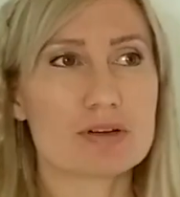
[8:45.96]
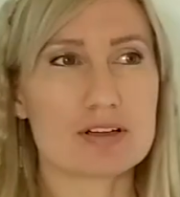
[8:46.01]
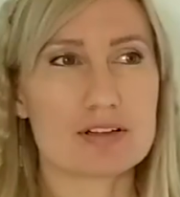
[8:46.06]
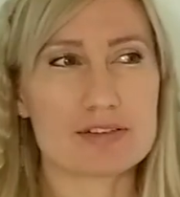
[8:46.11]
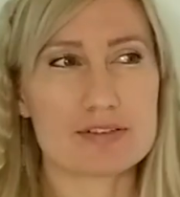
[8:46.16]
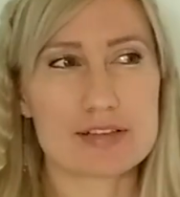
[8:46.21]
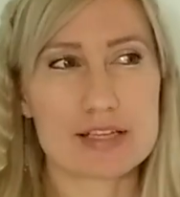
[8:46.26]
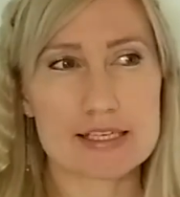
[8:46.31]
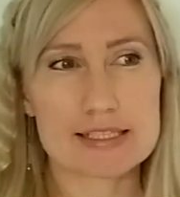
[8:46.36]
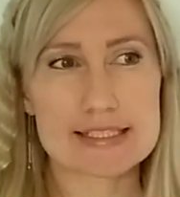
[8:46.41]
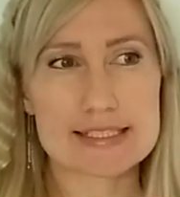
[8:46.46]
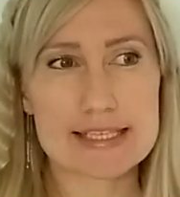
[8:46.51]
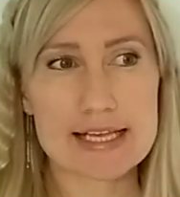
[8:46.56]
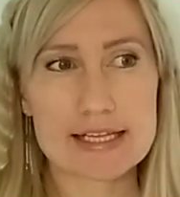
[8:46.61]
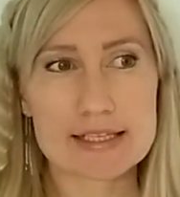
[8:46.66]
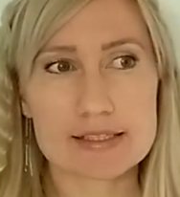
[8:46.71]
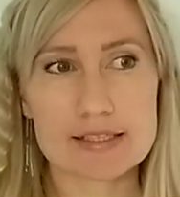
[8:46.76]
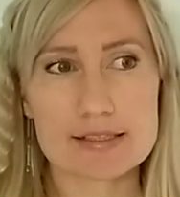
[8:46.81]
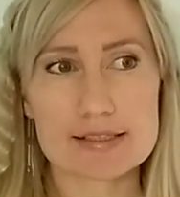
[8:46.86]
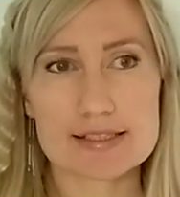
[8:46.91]
the
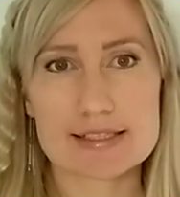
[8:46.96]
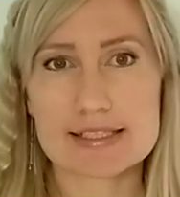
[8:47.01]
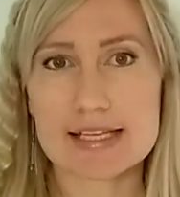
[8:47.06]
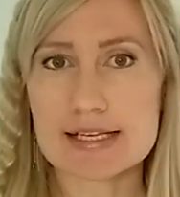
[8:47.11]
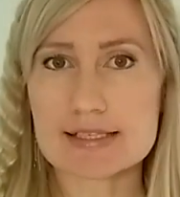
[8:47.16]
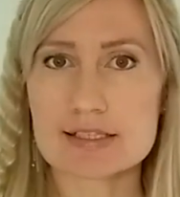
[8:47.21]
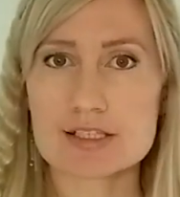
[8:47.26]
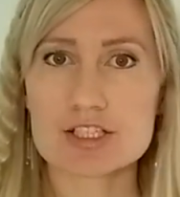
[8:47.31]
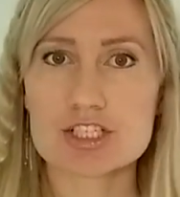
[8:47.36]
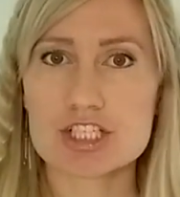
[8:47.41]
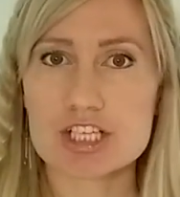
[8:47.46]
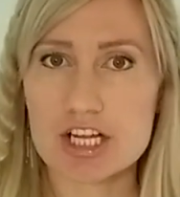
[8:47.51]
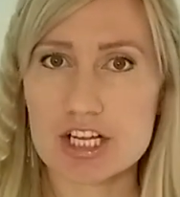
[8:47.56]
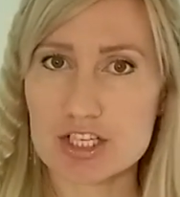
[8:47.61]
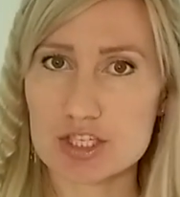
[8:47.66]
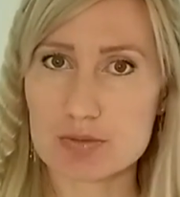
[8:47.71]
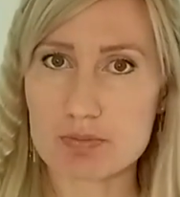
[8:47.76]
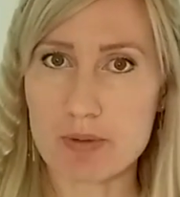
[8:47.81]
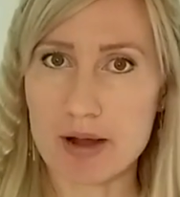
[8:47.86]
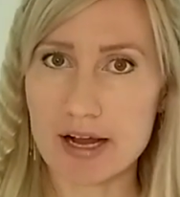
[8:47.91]
sentence doesn't
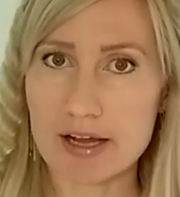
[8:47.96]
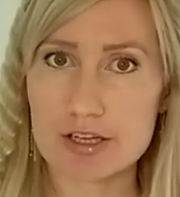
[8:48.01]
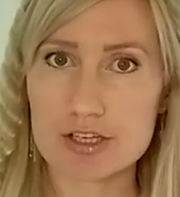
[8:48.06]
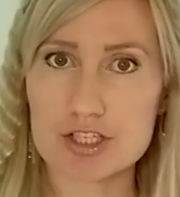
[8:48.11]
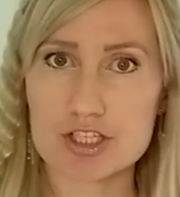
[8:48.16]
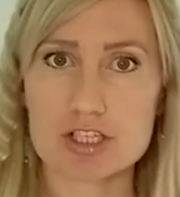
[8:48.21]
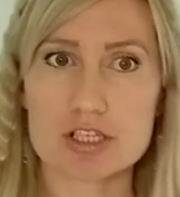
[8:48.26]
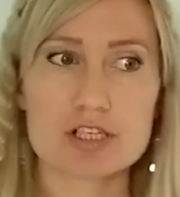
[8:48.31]
change much